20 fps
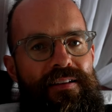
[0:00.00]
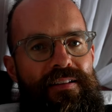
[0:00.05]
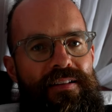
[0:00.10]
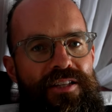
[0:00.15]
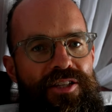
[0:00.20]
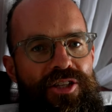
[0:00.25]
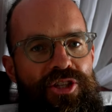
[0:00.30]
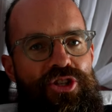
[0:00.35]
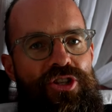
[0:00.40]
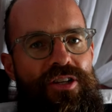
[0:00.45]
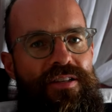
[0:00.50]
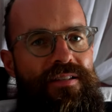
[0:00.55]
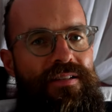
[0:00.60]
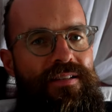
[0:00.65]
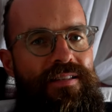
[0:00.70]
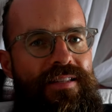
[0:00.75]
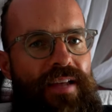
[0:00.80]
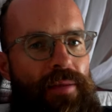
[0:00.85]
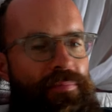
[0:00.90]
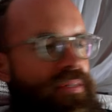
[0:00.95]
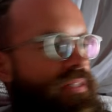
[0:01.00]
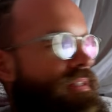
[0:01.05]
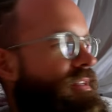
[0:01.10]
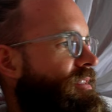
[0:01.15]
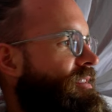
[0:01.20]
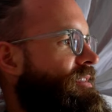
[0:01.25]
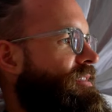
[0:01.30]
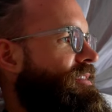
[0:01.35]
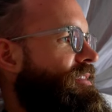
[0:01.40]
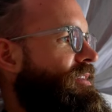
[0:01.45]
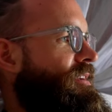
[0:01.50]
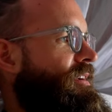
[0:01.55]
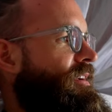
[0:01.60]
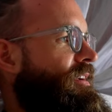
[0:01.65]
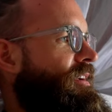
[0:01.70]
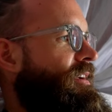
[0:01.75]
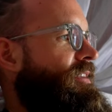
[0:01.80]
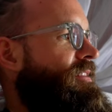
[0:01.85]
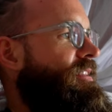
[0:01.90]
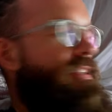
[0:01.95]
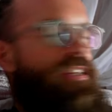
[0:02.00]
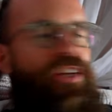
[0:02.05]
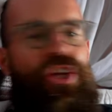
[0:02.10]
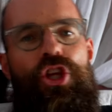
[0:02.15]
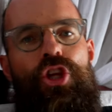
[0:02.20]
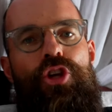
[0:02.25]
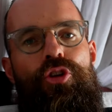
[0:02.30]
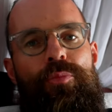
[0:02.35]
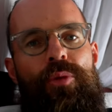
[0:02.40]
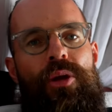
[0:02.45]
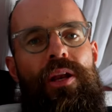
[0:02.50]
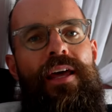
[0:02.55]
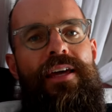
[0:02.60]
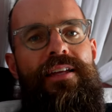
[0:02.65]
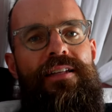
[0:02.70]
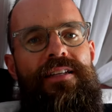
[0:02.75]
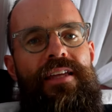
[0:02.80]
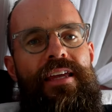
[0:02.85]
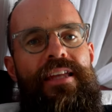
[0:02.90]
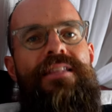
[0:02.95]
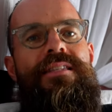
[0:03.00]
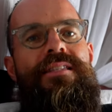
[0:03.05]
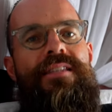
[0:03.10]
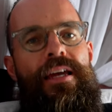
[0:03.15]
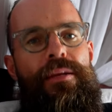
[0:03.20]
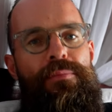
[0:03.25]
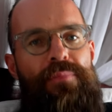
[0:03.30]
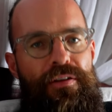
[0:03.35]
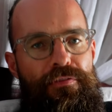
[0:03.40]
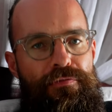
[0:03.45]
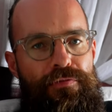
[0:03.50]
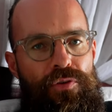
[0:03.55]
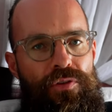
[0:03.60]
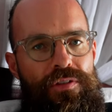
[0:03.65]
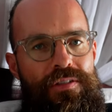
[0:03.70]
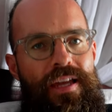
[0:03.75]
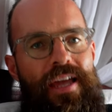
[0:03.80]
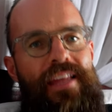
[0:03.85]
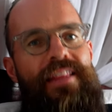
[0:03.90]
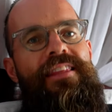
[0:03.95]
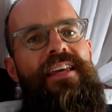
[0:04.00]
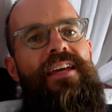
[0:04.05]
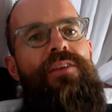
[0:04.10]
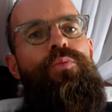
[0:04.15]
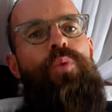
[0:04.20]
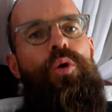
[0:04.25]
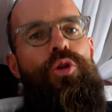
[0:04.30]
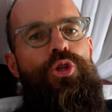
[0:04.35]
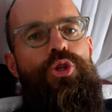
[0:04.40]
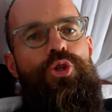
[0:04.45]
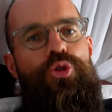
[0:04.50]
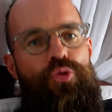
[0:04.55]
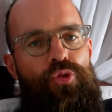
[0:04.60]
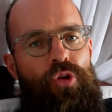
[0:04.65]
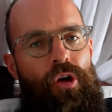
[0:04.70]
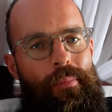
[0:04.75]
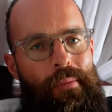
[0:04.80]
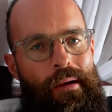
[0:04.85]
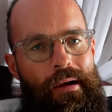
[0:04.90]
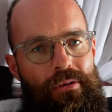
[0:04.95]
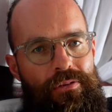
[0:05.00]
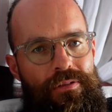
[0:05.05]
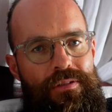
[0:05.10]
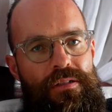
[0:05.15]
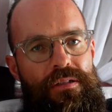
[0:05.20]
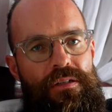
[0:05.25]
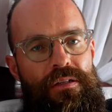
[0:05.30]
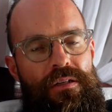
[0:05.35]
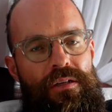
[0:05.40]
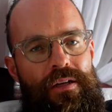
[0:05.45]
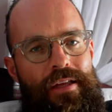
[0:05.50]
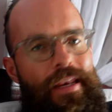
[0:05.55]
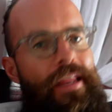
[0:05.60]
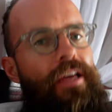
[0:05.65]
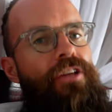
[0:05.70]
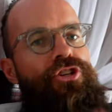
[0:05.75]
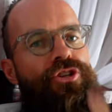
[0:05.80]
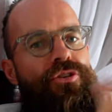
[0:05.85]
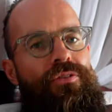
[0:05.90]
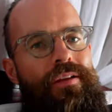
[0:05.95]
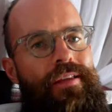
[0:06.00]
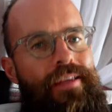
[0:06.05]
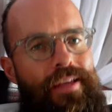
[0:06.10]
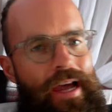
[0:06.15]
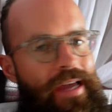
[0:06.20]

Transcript: This is just a substance that accumulated inside my foot and that wants to come out naturally.